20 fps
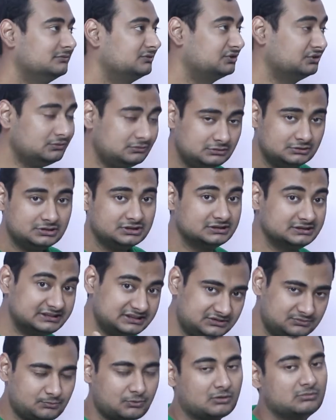so
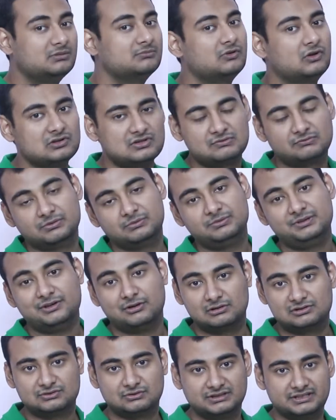this problem also would be
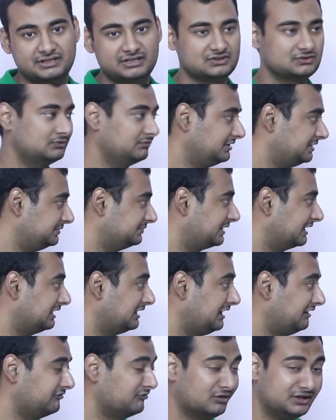also addressed so where you can
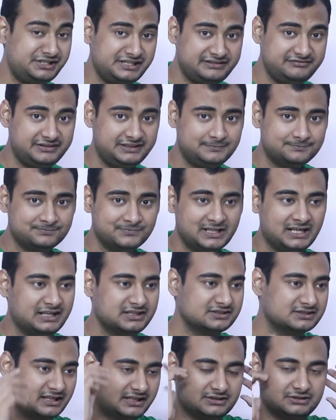have one tv
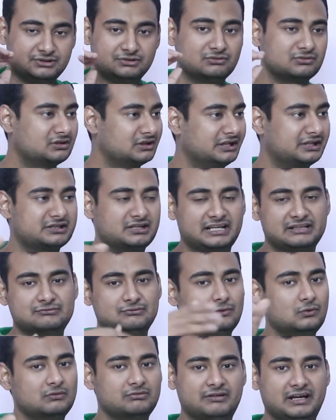and it's like you know connect like
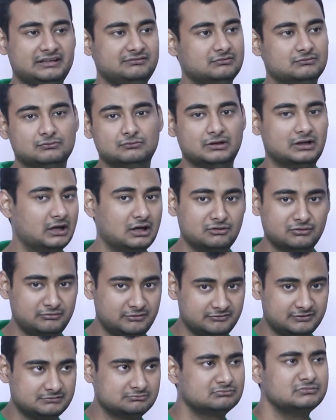four five
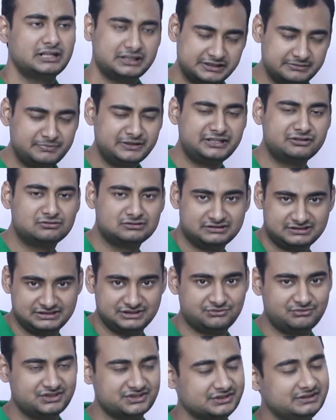however like depending on the
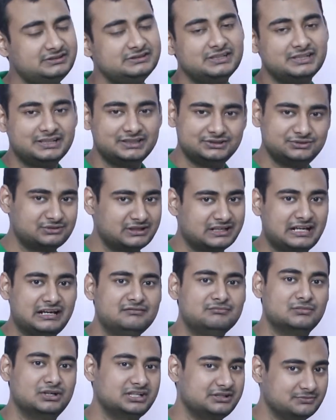situation you can
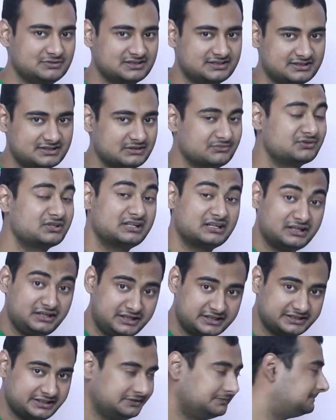have multiple systems
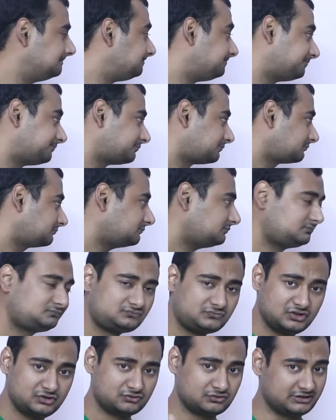connected
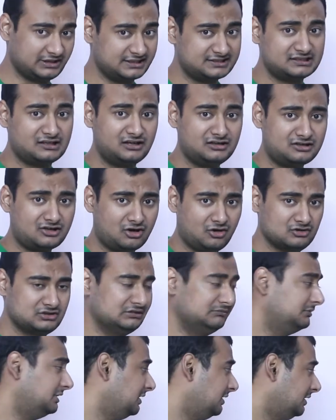so that's ultra
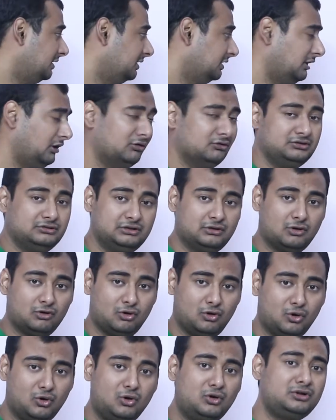awesome now
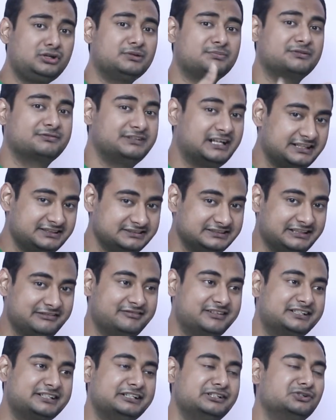on top of that they
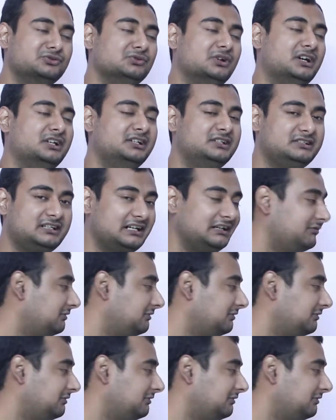went into another